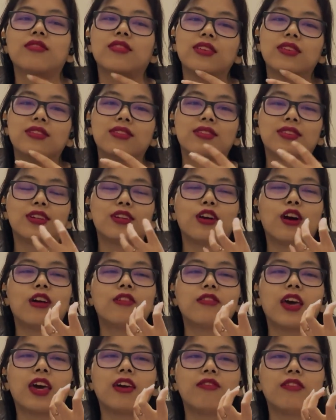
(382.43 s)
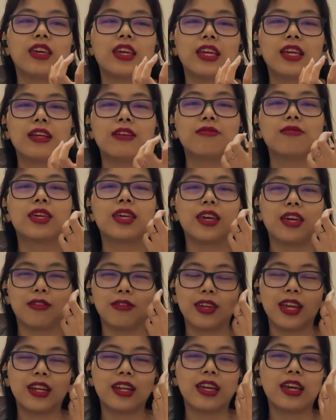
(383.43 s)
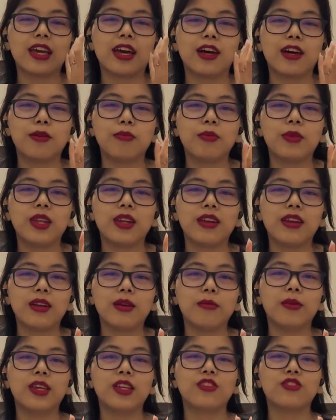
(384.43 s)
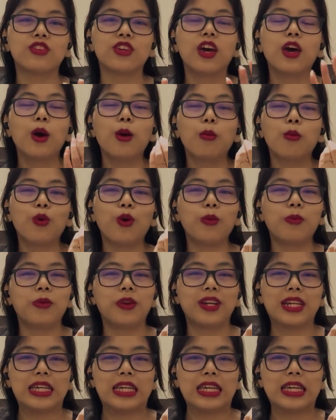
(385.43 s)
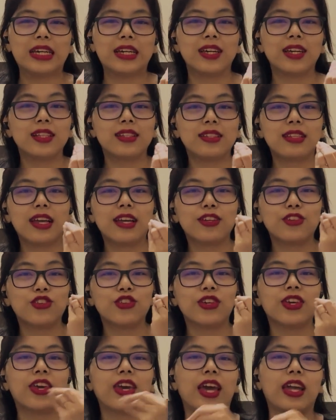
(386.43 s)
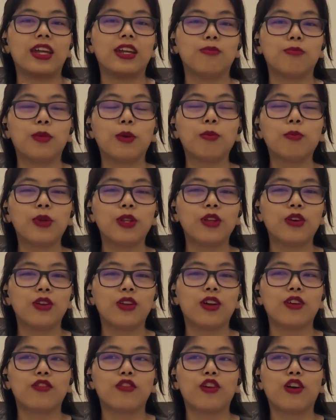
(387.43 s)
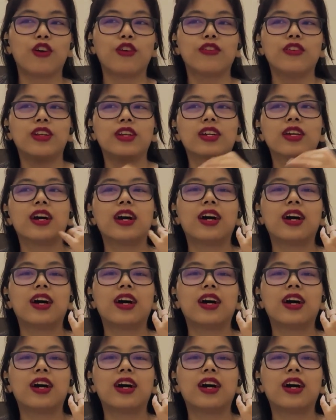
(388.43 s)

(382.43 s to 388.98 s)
instead of having getting her mirror image more prettier, it's like she get a pimple on her forehead,